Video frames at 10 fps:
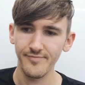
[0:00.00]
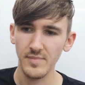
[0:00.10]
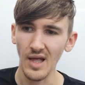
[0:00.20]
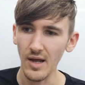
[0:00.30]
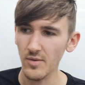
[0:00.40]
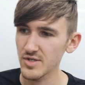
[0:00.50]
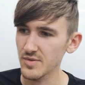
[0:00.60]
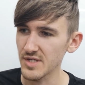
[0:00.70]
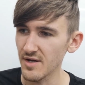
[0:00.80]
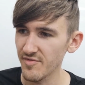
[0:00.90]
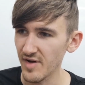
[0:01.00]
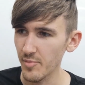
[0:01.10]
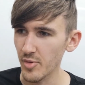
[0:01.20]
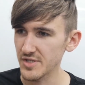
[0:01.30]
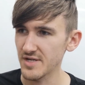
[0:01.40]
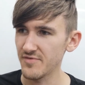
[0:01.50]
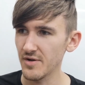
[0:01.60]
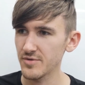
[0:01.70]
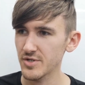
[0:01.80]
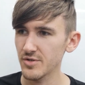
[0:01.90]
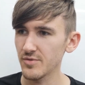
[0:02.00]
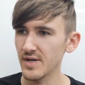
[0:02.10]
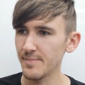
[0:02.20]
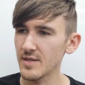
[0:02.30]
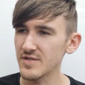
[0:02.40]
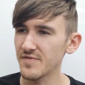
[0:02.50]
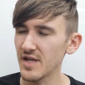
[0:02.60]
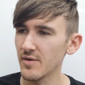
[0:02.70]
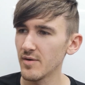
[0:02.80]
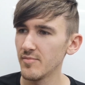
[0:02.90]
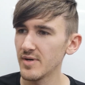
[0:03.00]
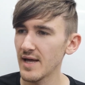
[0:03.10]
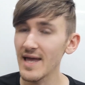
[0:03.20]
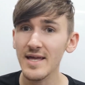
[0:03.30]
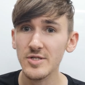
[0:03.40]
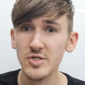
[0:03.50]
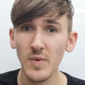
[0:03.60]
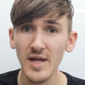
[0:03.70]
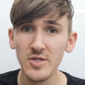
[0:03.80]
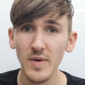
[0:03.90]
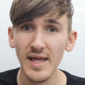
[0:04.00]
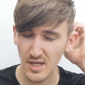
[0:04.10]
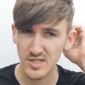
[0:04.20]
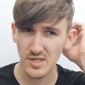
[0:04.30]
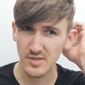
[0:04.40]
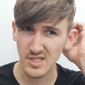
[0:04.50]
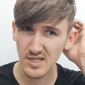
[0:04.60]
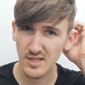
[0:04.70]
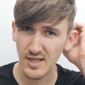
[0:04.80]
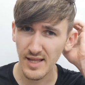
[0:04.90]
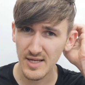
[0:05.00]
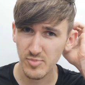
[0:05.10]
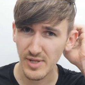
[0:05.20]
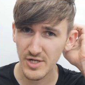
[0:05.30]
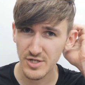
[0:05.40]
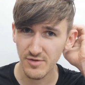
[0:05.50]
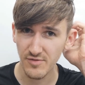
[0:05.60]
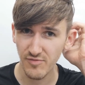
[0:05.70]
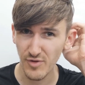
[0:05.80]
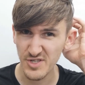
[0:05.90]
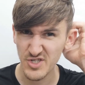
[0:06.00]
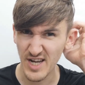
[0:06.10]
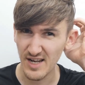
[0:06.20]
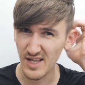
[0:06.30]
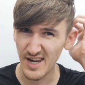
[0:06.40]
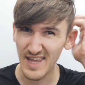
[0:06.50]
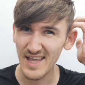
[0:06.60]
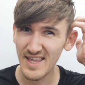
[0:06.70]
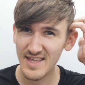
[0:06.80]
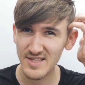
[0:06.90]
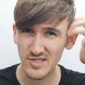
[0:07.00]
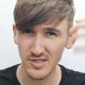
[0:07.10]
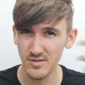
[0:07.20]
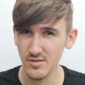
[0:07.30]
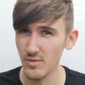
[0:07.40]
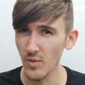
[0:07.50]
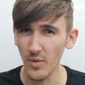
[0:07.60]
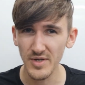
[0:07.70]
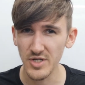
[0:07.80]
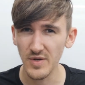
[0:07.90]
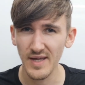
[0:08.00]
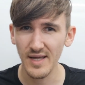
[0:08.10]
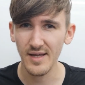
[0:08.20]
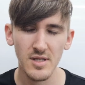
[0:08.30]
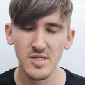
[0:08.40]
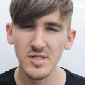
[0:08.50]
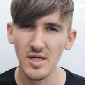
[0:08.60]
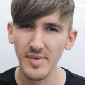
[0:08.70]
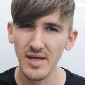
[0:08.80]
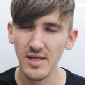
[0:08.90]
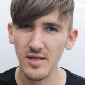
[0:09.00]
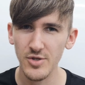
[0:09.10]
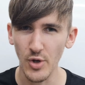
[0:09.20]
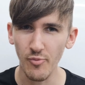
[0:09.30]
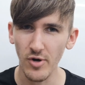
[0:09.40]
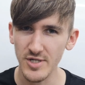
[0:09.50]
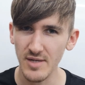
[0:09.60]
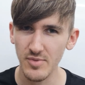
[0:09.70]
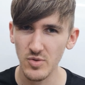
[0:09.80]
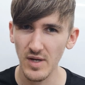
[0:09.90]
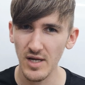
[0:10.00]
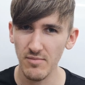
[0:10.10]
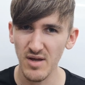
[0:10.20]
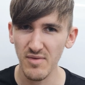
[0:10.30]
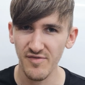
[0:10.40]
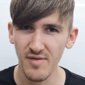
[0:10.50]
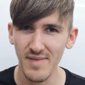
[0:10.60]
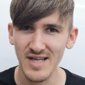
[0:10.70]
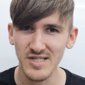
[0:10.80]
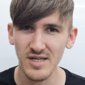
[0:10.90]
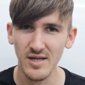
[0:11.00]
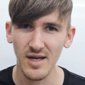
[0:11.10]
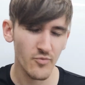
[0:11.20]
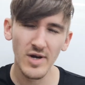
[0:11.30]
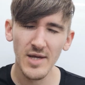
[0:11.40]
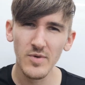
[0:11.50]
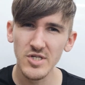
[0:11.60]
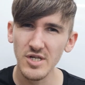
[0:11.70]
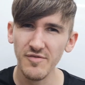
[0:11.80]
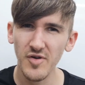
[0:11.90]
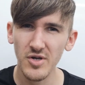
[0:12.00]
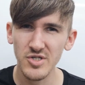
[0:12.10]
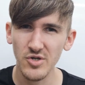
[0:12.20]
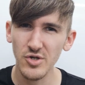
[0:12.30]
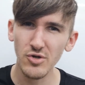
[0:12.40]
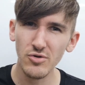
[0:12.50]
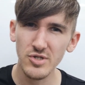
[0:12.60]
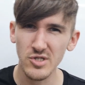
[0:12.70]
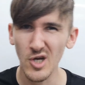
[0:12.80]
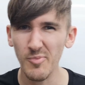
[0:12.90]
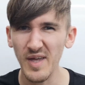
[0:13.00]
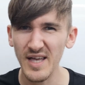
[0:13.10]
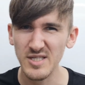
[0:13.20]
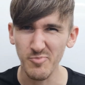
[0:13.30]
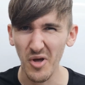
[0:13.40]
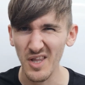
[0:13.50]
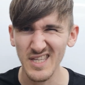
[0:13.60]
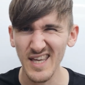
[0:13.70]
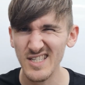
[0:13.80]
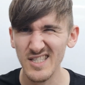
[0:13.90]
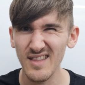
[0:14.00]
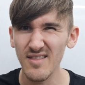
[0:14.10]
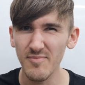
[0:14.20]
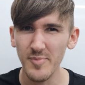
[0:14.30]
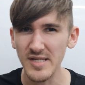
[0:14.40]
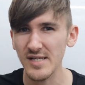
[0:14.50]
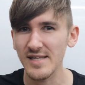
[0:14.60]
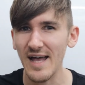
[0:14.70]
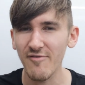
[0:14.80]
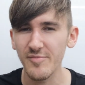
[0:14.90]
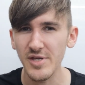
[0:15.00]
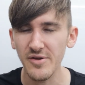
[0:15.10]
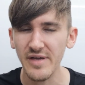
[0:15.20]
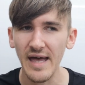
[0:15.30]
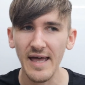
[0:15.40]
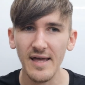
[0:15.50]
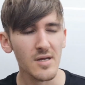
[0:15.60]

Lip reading: I wish there was a fun, positive note to end this video on, but hey, it's 2020! So there's a little explanation of what this channel kind of is, what we're doing. This is going to be a little joint project between me and my friend Bazzy, and really we're just going to focus on news and topics and politics and bits like that from the UK.